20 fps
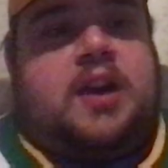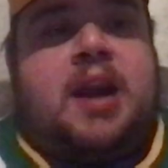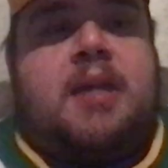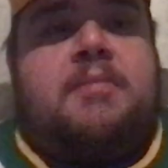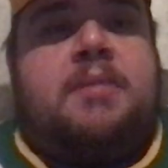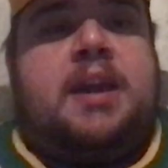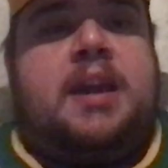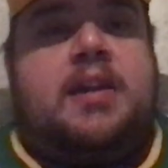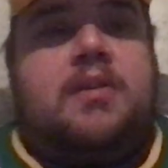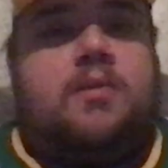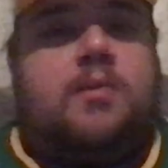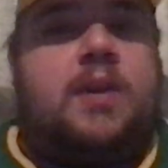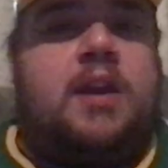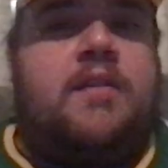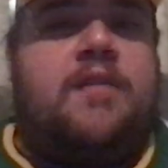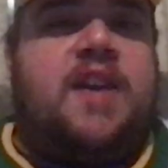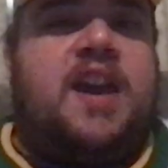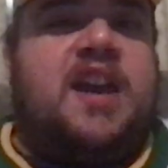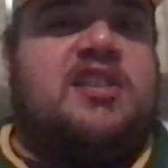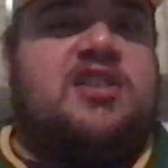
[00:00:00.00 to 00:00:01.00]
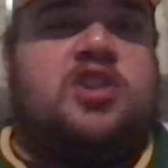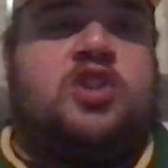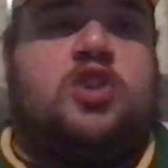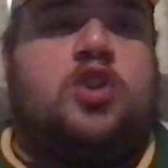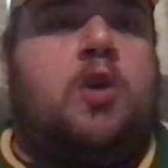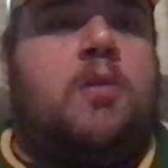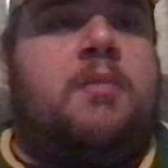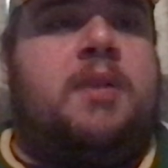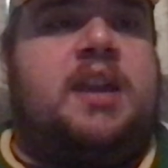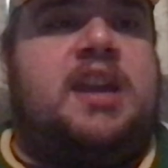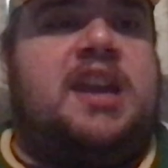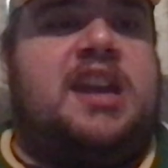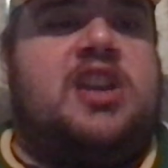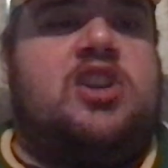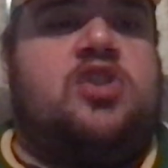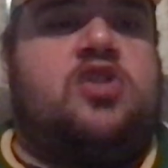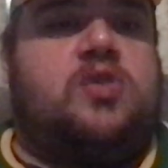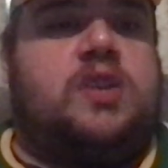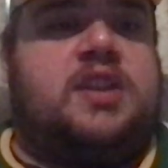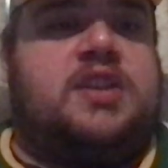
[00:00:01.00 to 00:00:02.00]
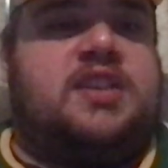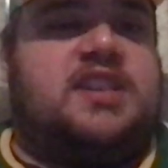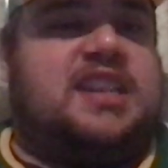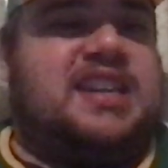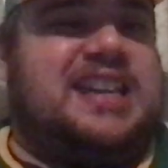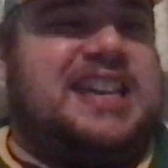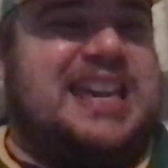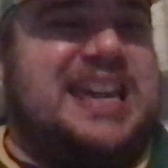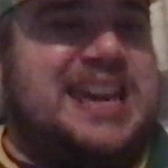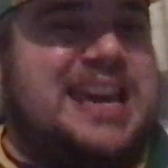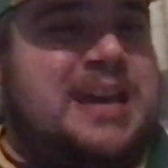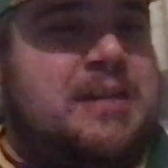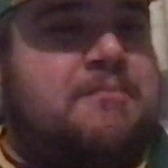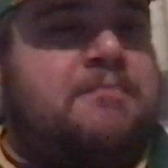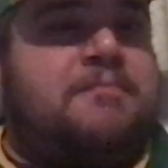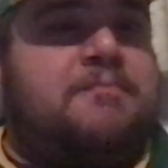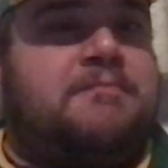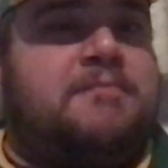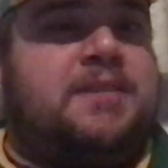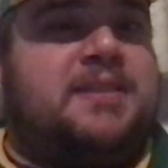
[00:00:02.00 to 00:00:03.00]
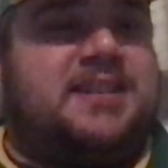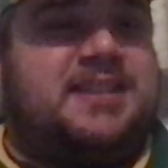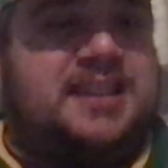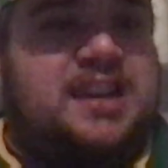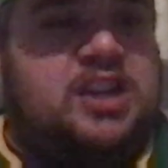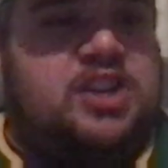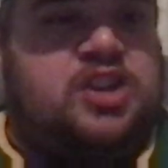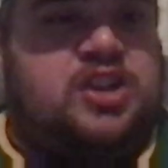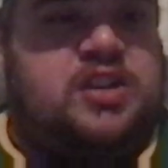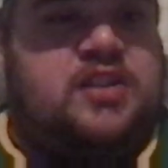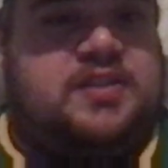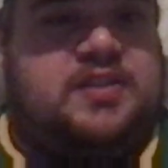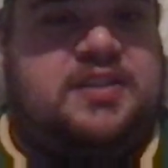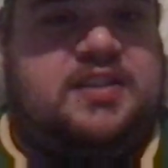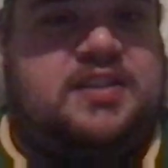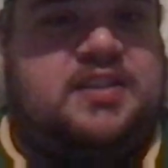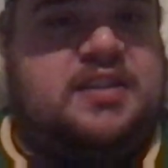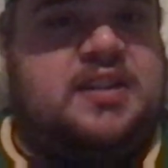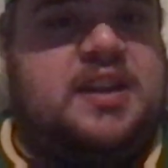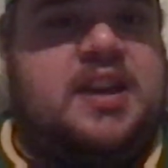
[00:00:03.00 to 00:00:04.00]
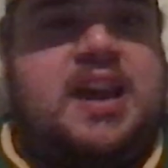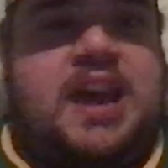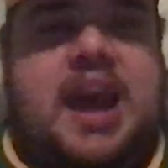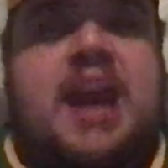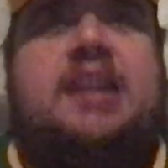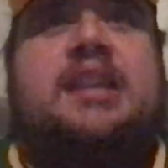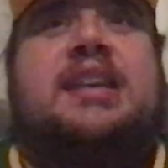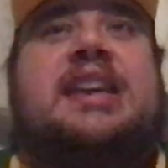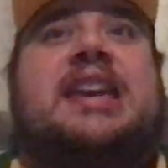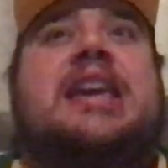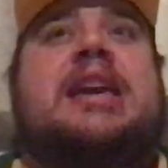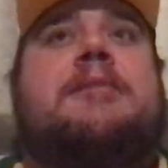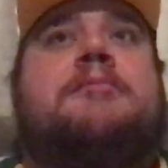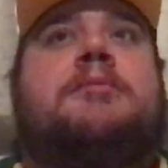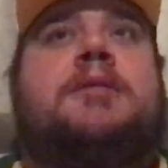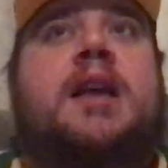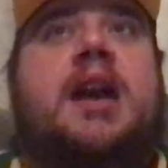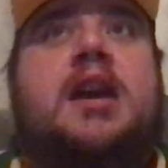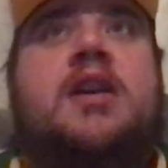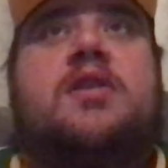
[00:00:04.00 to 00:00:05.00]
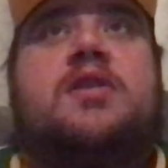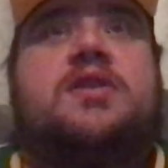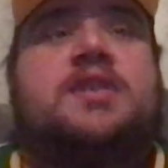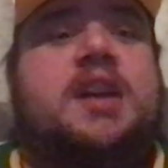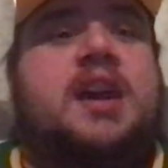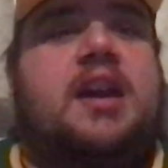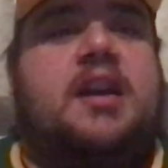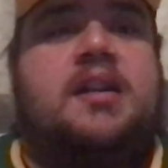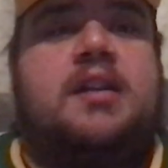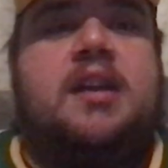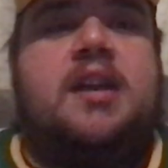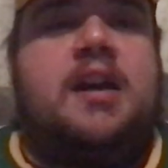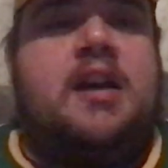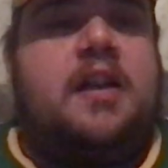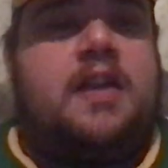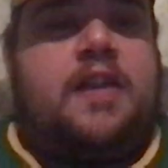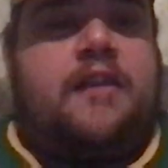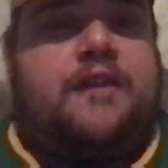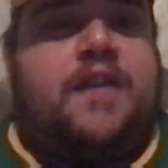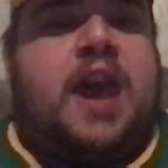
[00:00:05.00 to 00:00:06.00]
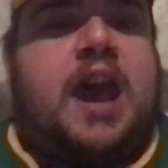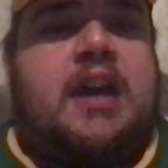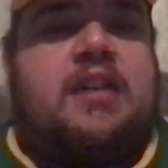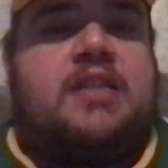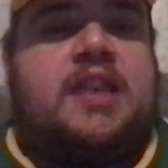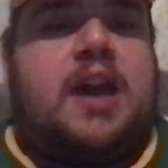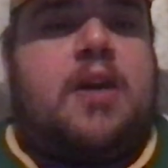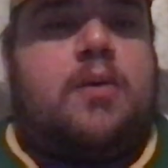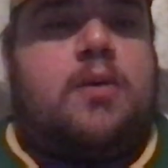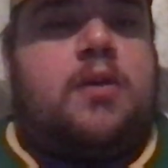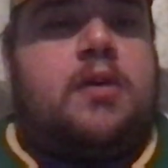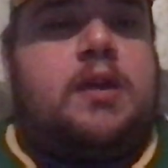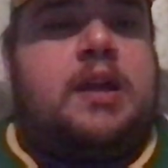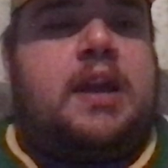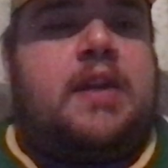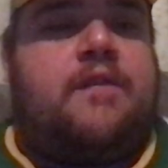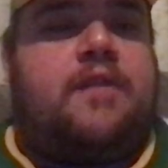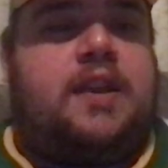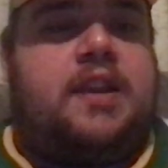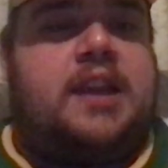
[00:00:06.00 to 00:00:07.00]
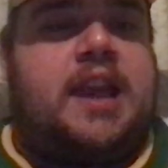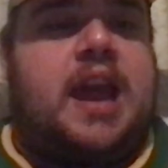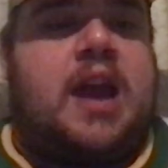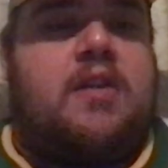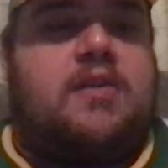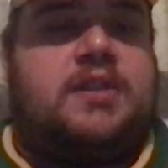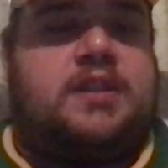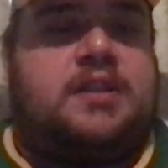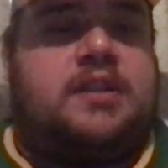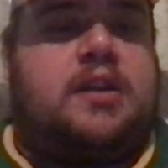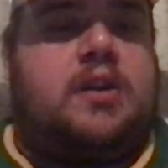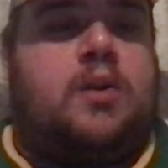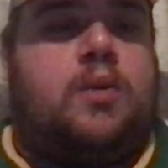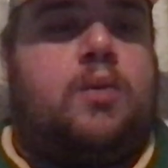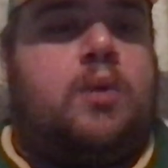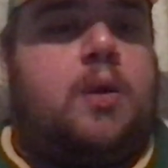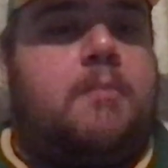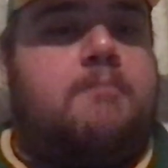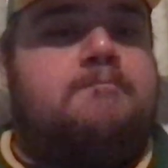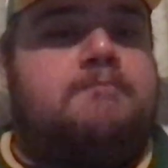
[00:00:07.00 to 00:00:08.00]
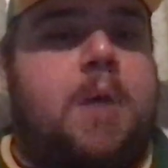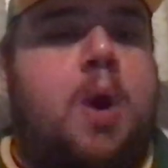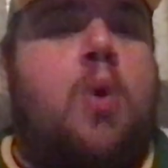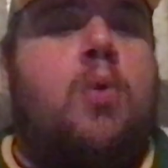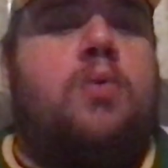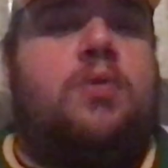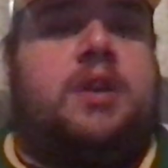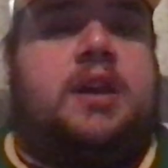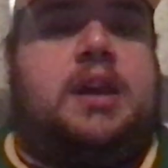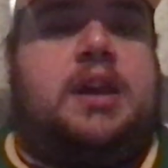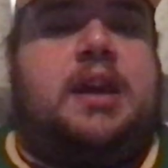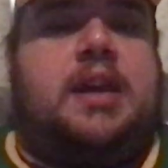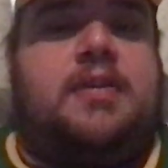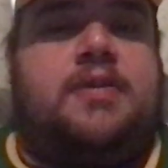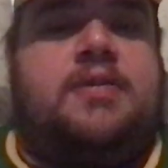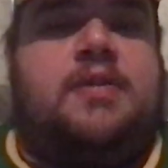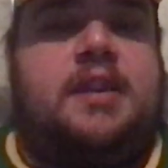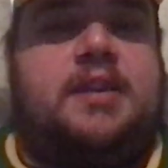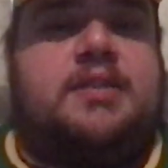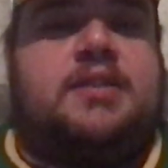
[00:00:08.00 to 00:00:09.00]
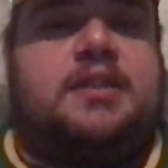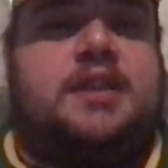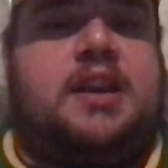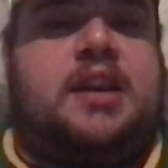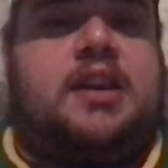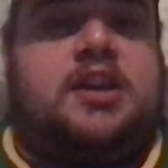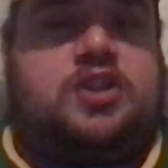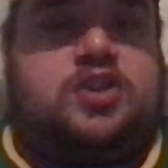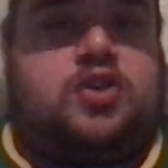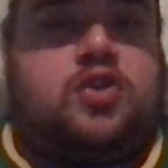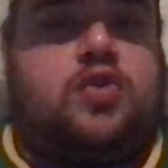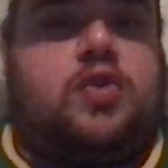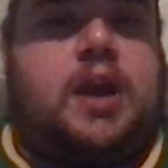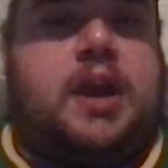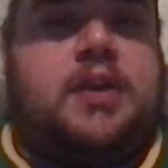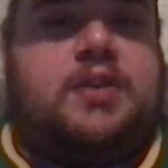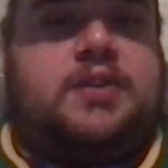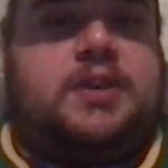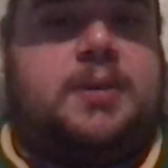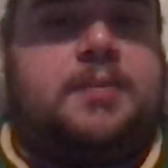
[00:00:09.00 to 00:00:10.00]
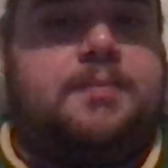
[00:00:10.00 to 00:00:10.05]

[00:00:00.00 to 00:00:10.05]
I mean, we've had so many injuries to key positions and key players that the fact that we're even now still remotely in this thing is crazy.